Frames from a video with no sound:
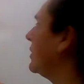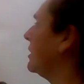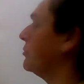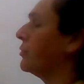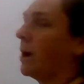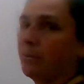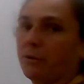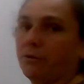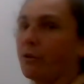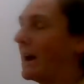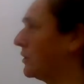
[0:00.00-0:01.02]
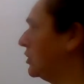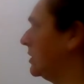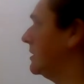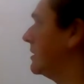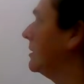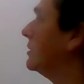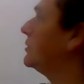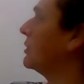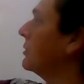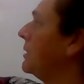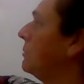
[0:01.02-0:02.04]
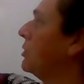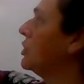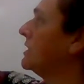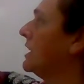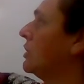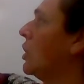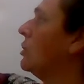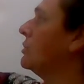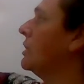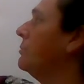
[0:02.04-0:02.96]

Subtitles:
to improper fractions. So remember, you're going to take your whole